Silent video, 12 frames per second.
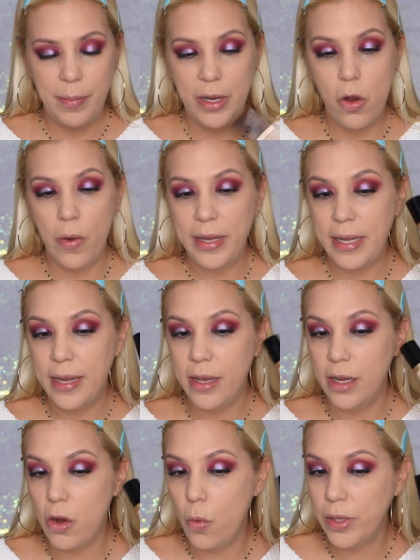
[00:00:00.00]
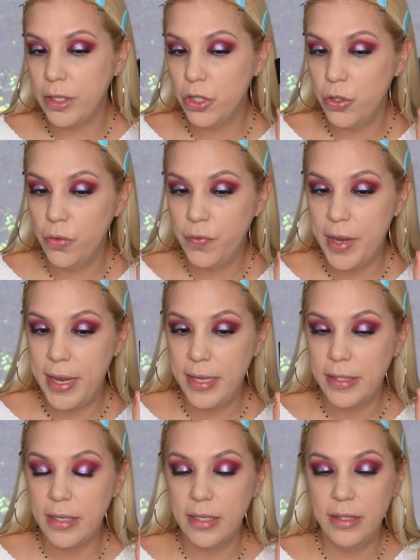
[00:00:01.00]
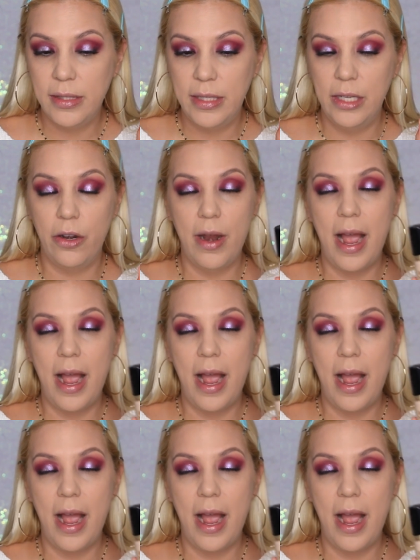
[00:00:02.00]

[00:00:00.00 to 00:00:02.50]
be going in with the Too Faced concealer.